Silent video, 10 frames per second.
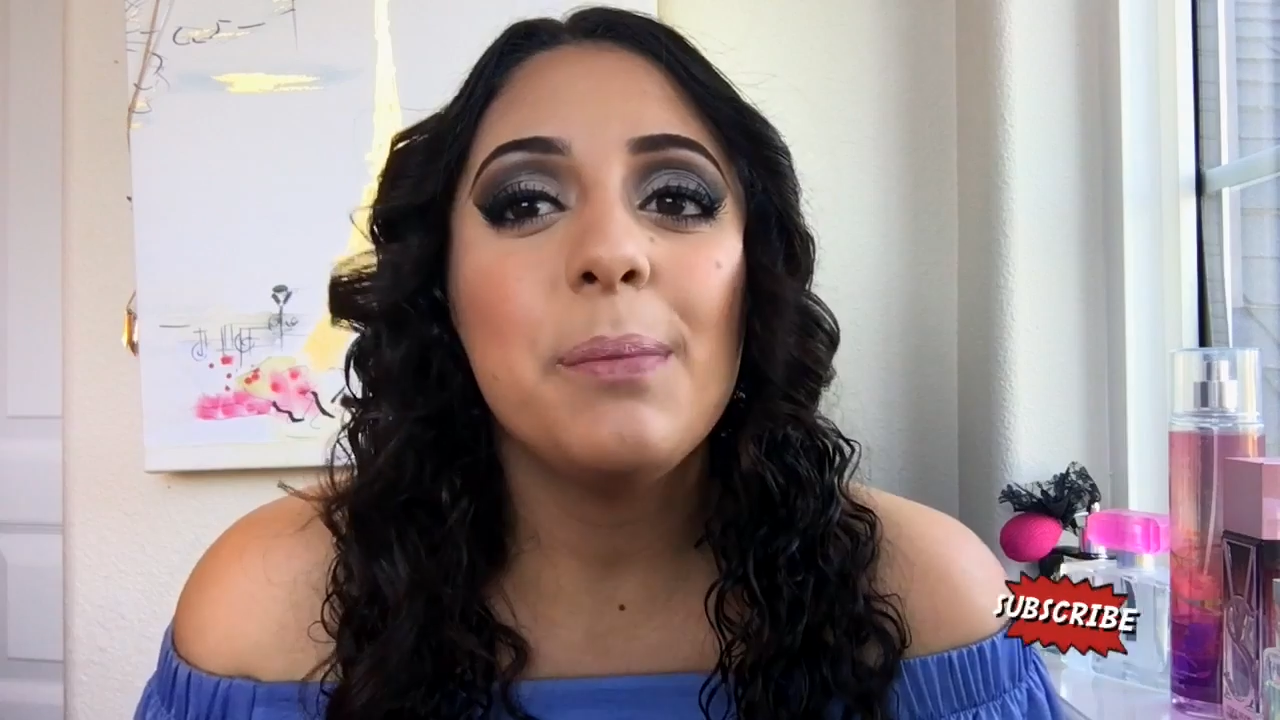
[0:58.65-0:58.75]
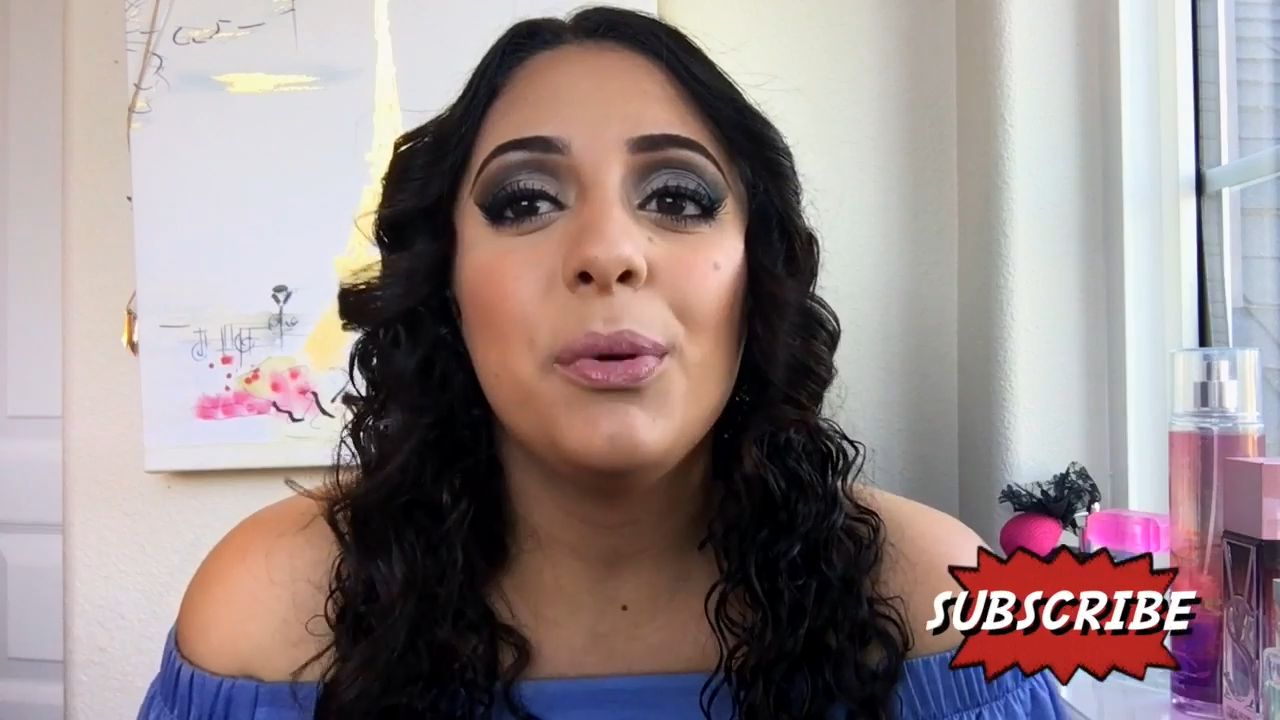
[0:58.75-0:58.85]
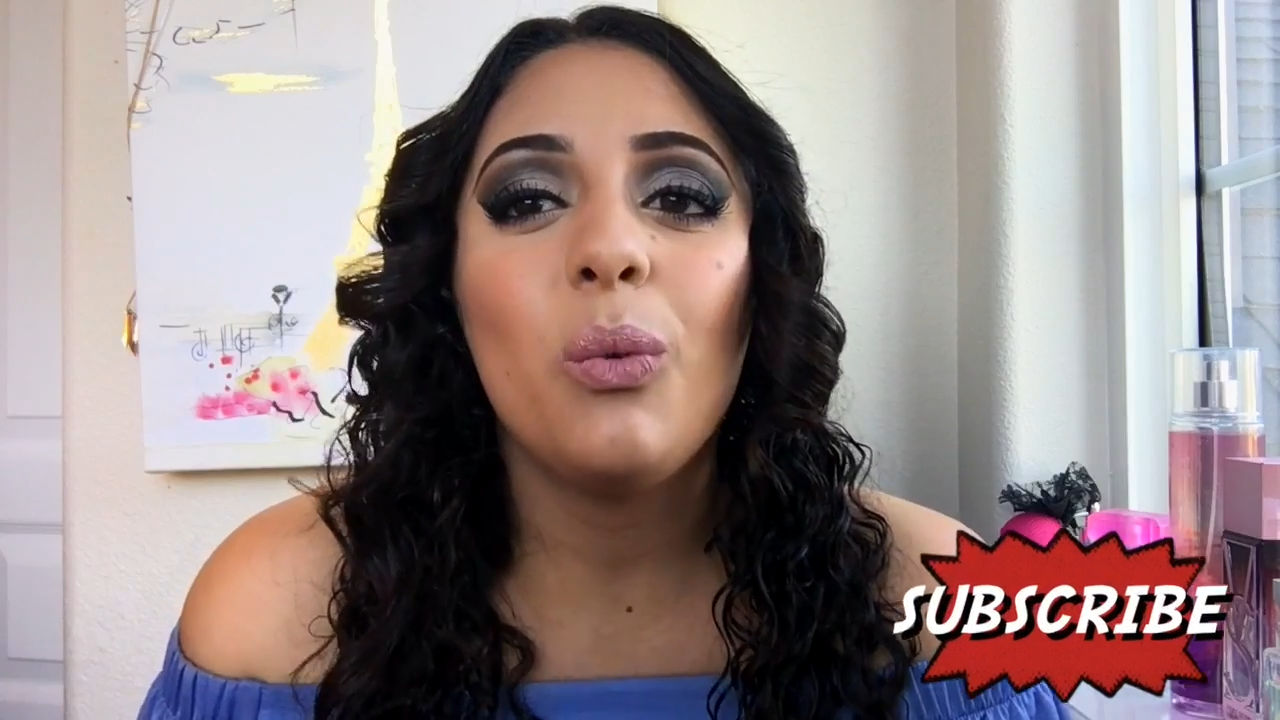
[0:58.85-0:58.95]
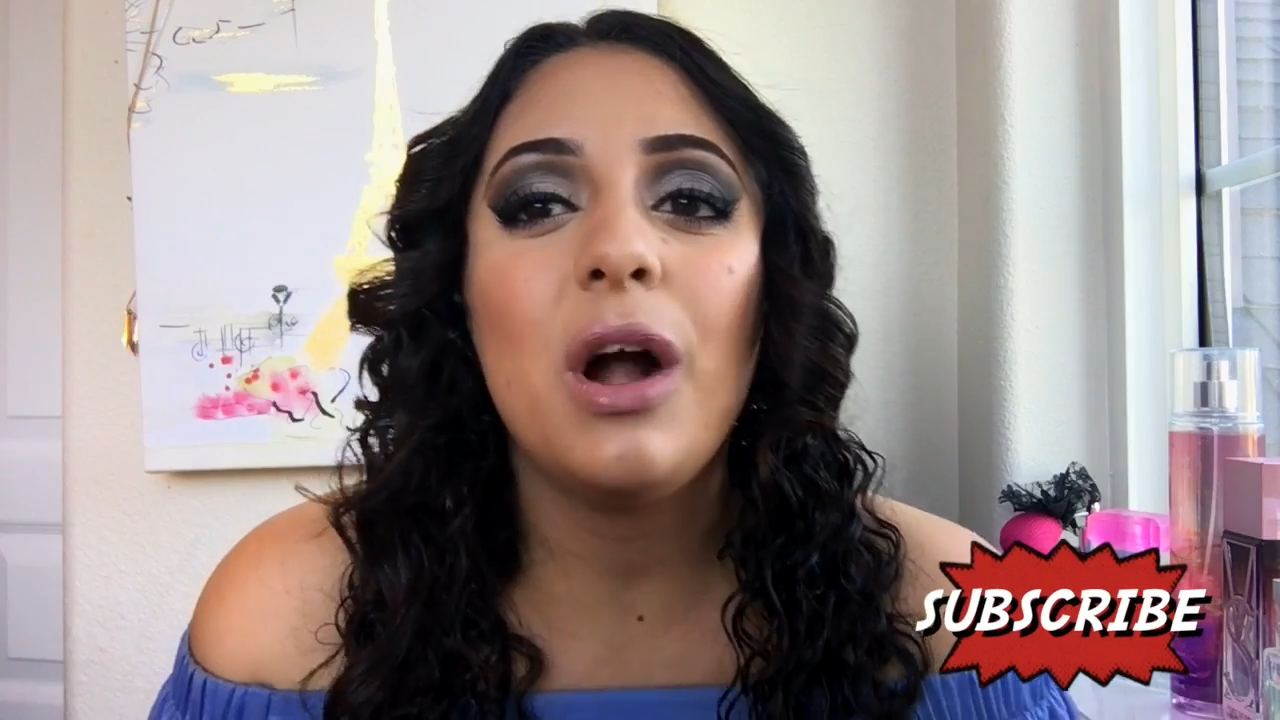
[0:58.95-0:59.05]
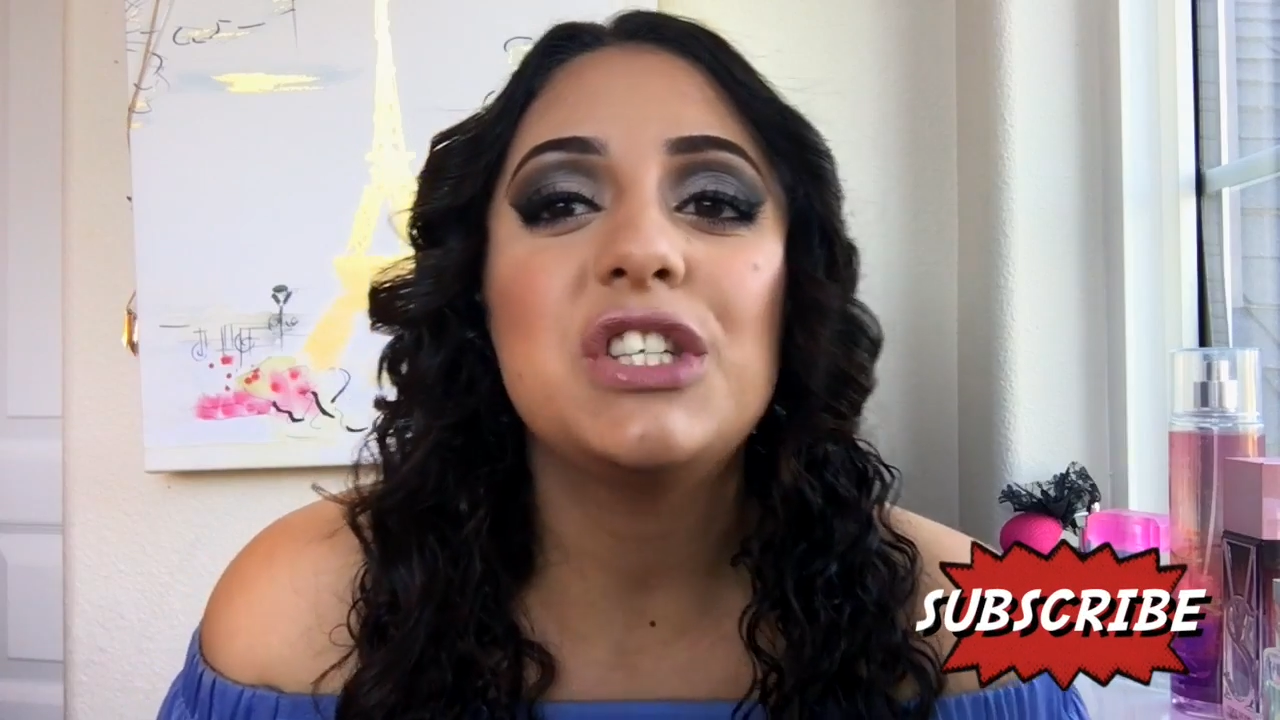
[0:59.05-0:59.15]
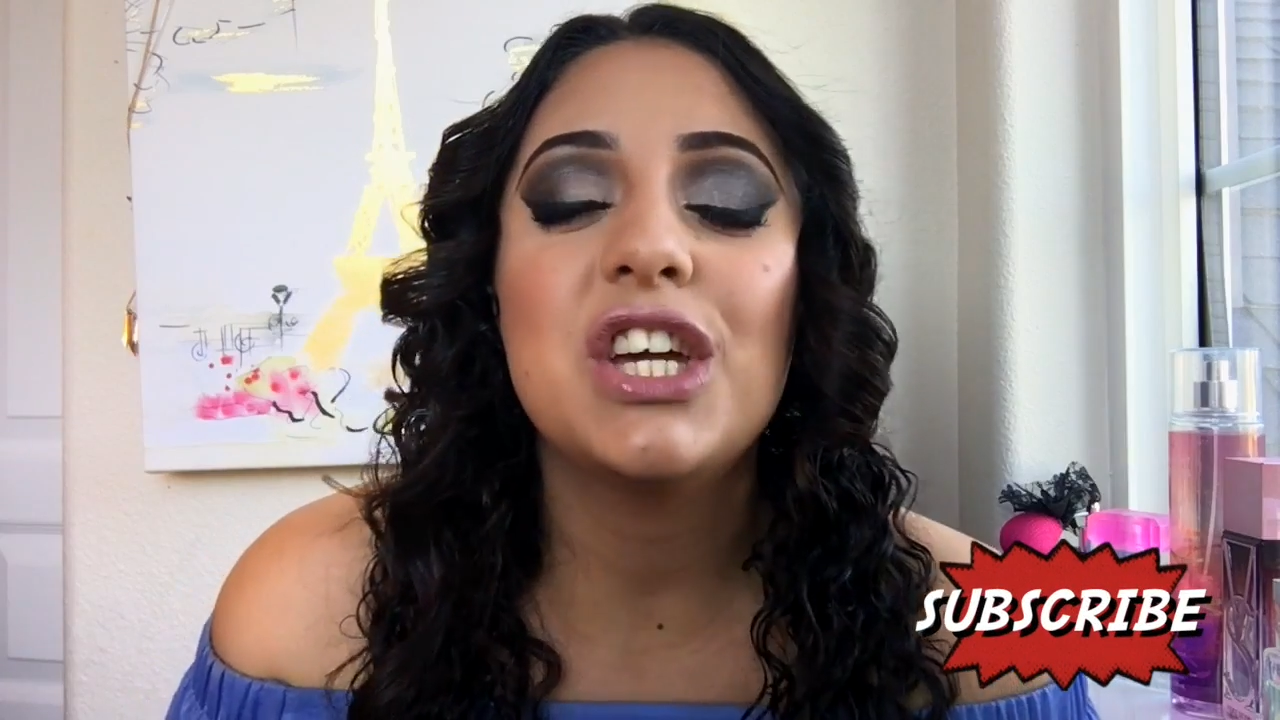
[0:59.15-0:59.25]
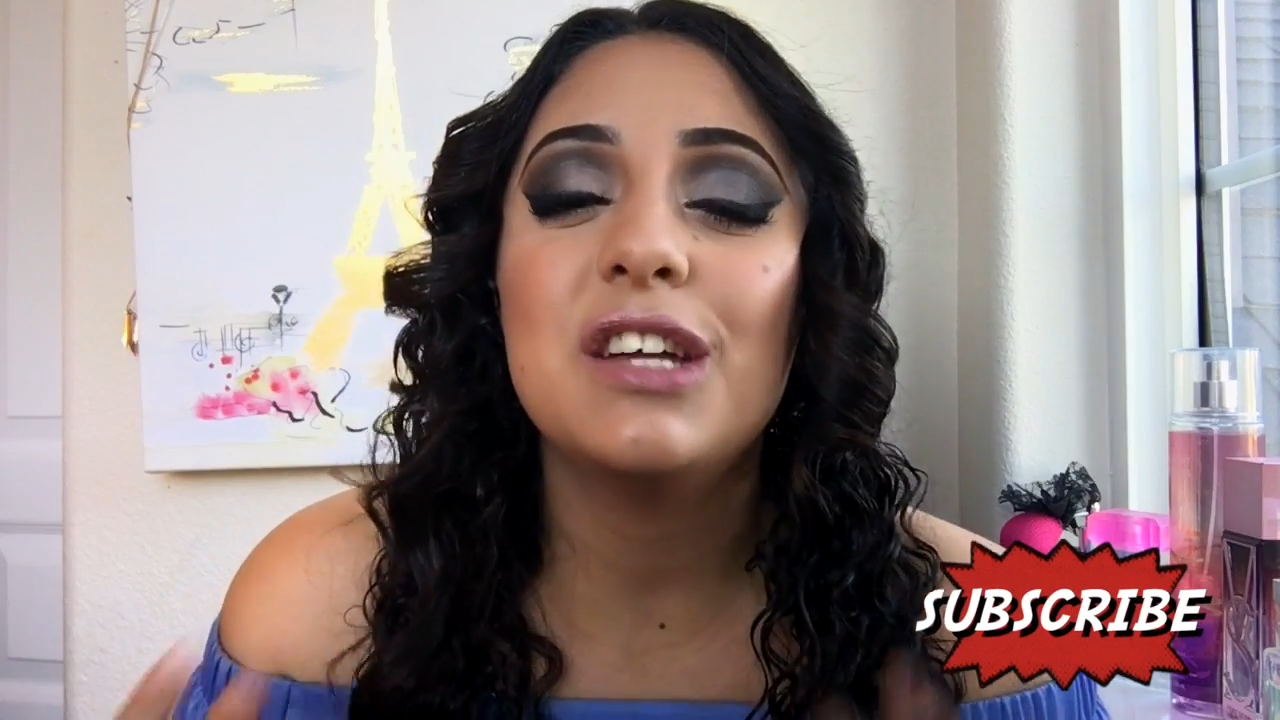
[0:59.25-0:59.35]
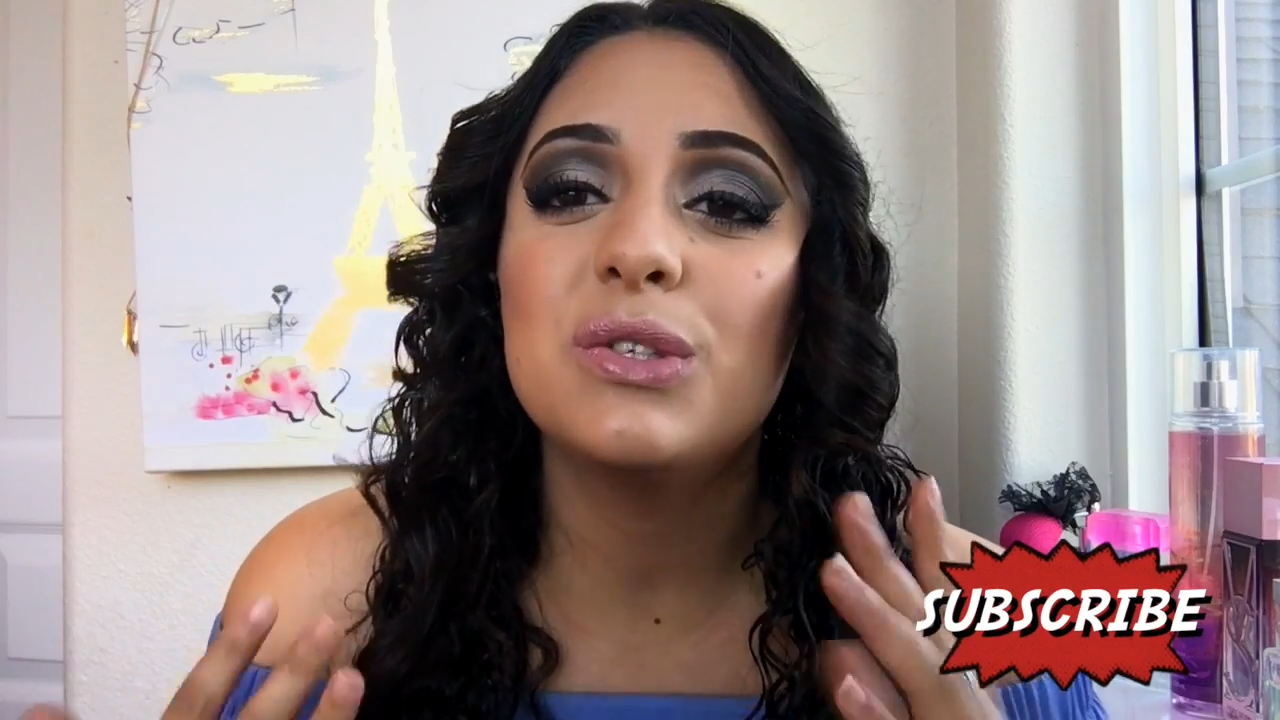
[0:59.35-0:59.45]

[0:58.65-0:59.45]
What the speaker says: keep on watching